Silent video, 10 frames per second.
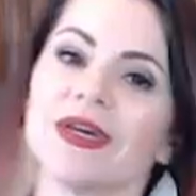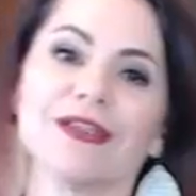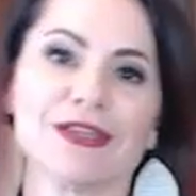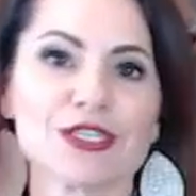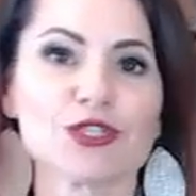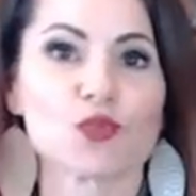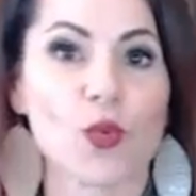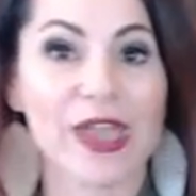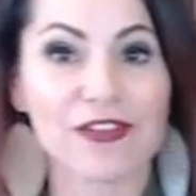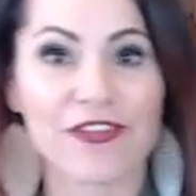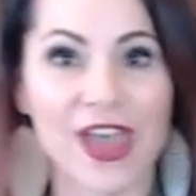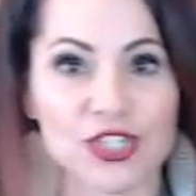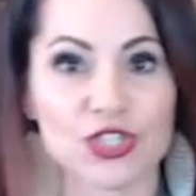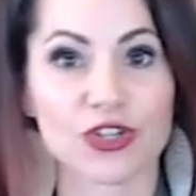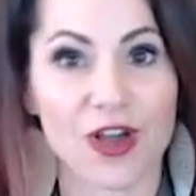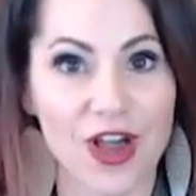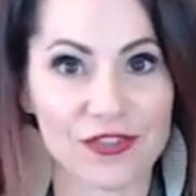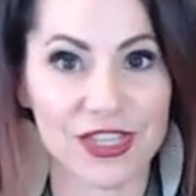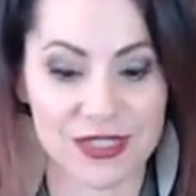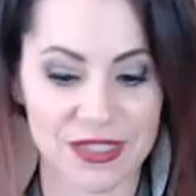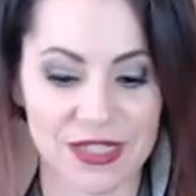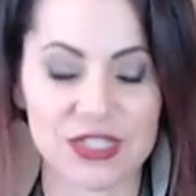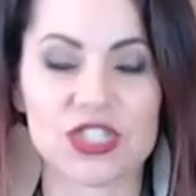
This is way faster, obviously,